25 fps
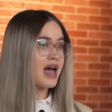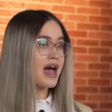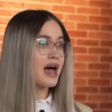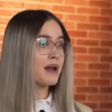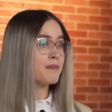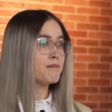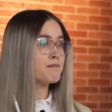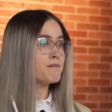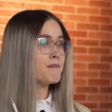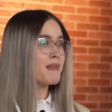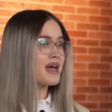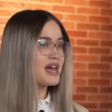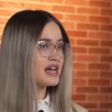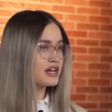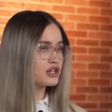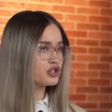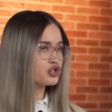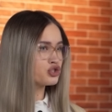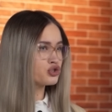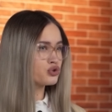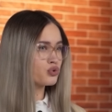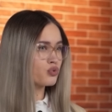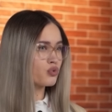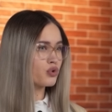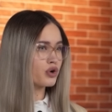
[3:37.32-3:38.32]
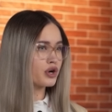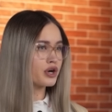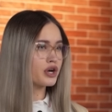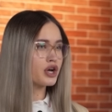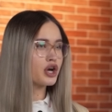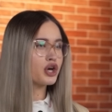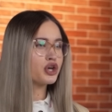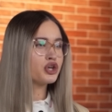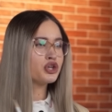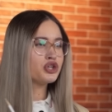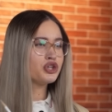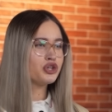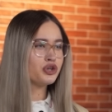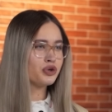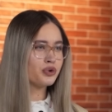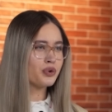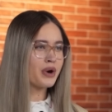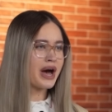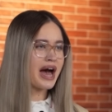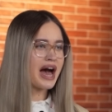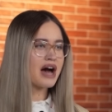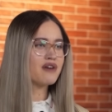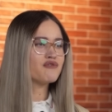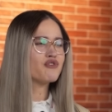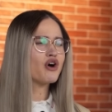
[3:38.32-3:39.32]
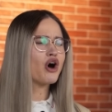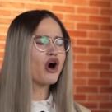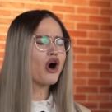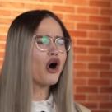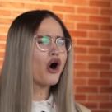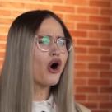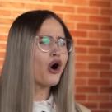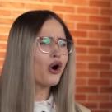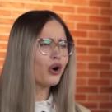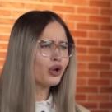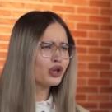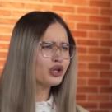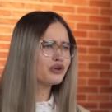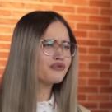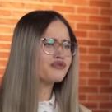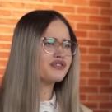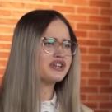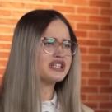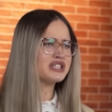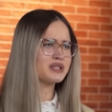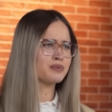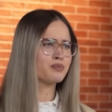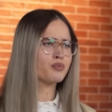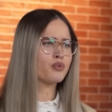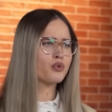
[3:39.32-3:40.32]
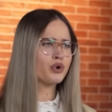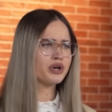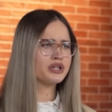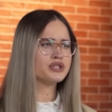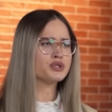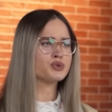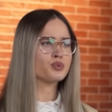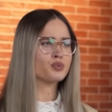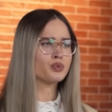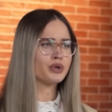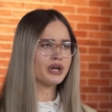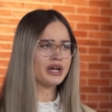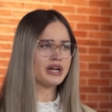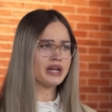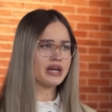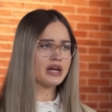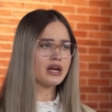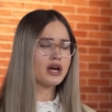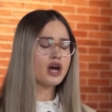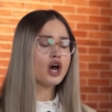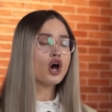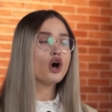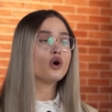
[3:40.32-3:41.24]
Make sure you have all of these points ready,